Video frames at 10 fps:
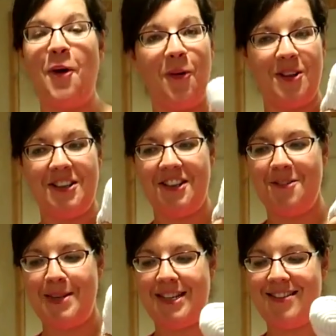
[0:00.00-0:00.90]
cold in
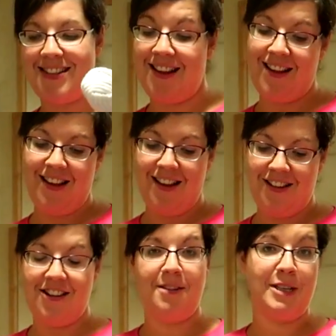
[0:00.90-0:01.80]
here because
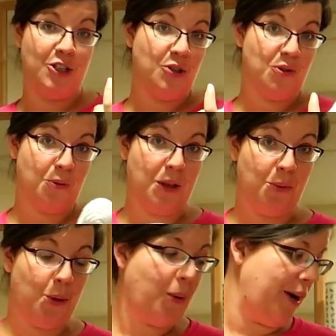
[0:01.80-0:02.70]
none of my shoes really
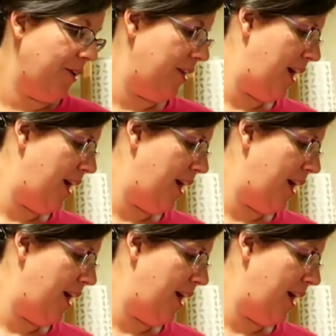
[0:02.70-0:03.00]
require it.